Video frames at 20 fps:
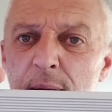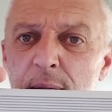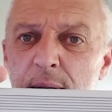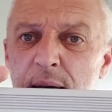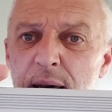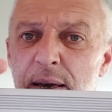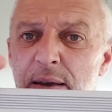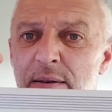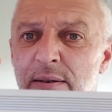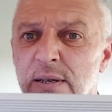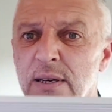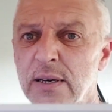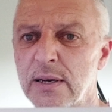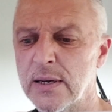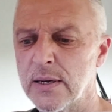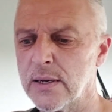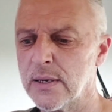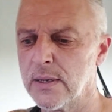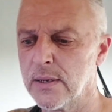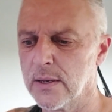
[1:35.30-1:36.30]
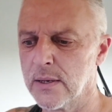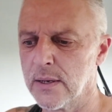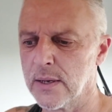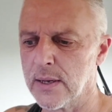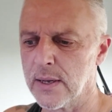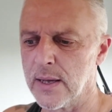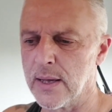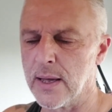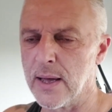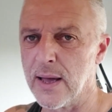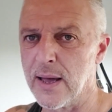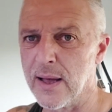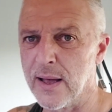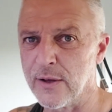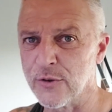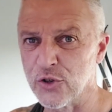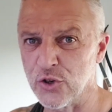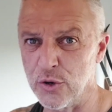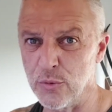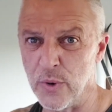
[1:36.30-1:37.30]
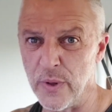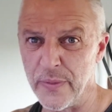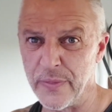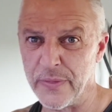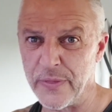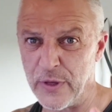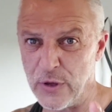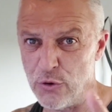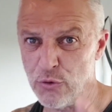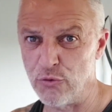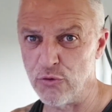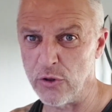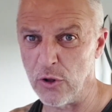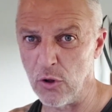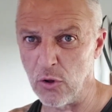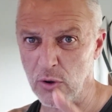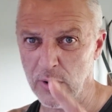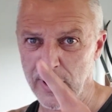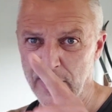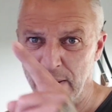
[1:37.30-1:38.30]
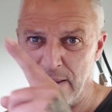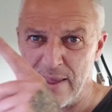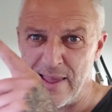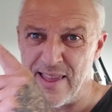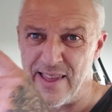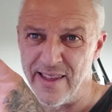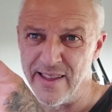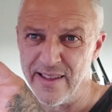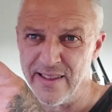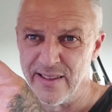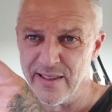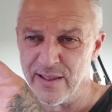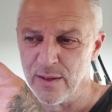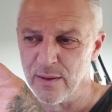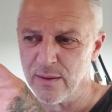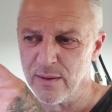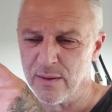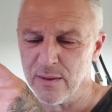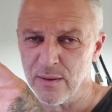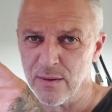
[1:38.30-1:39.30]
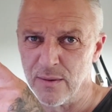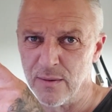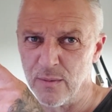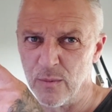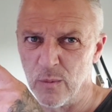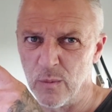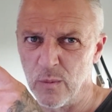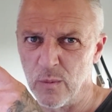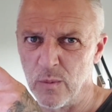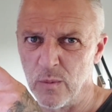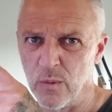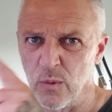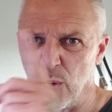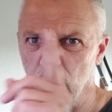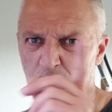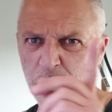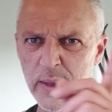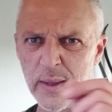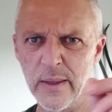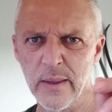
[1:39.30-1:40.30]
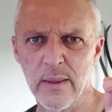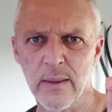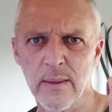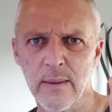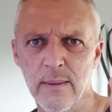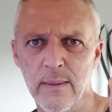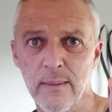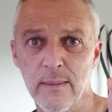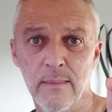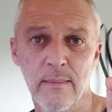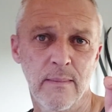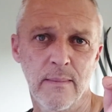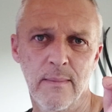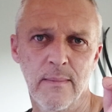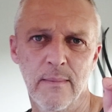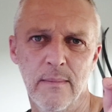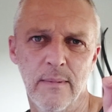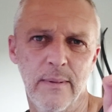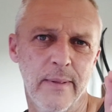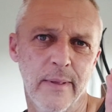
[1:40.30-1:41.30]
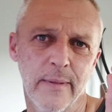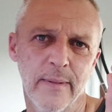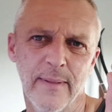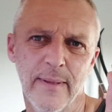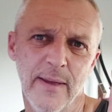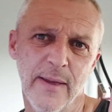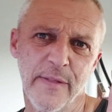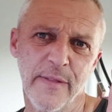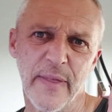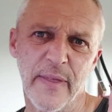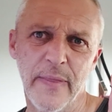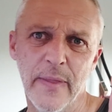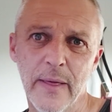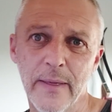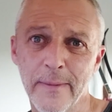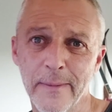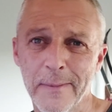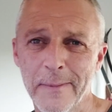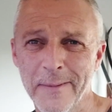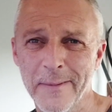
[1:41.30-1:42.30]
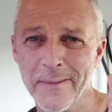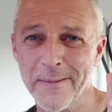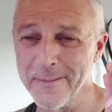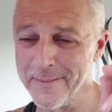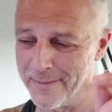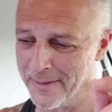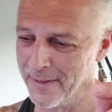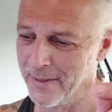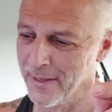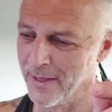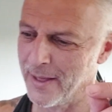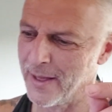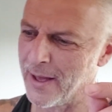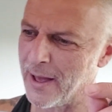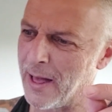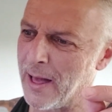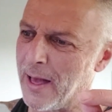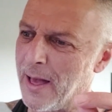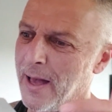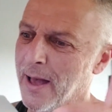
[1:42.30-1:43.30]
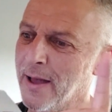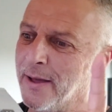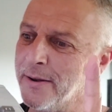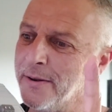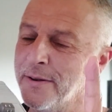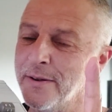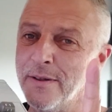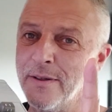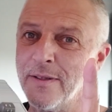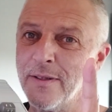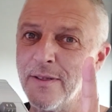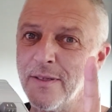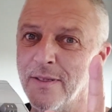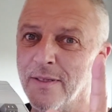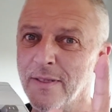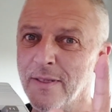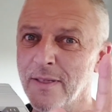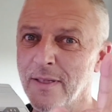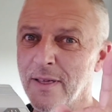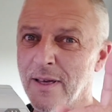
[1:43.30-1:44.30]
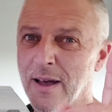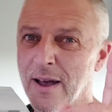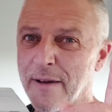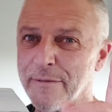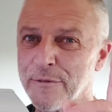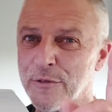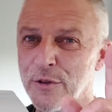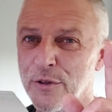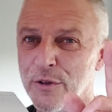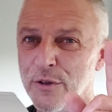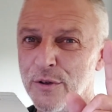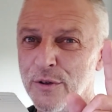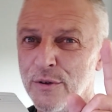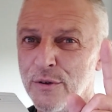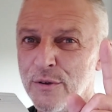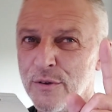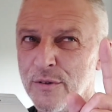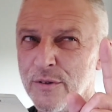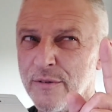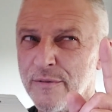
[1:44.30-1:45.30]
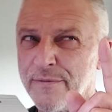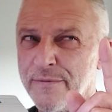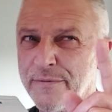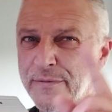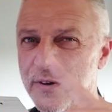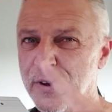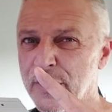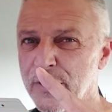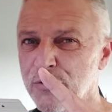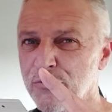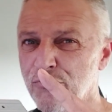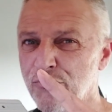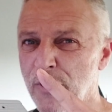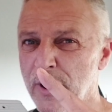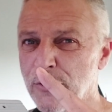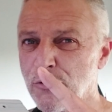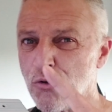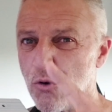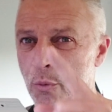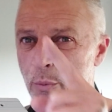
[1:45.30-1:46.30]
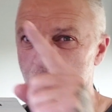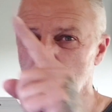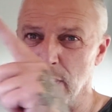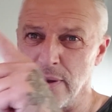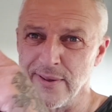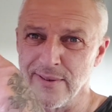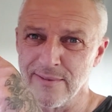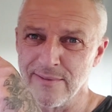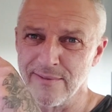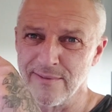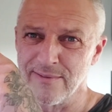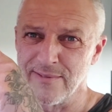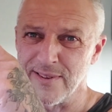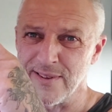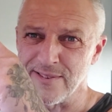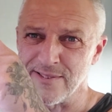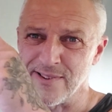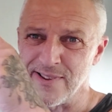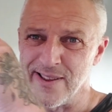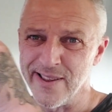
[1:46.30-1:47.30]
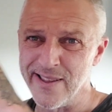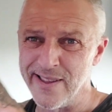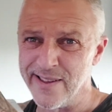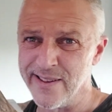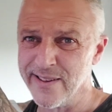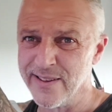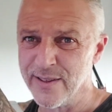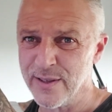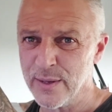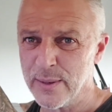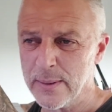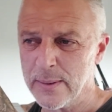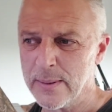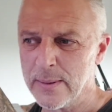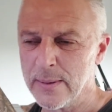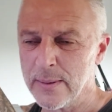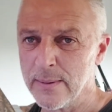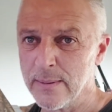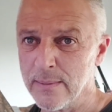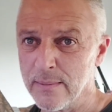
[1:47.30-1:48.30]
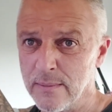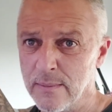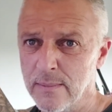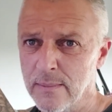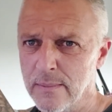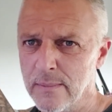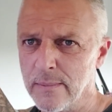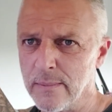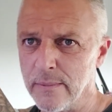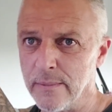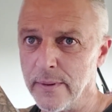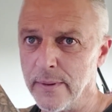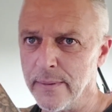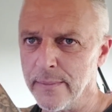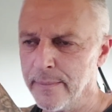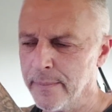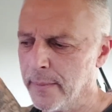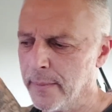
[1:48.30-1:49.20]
Keys, I'll show you what they used to look like here. Or here. Here then. And after first retro byte is here. Yeah,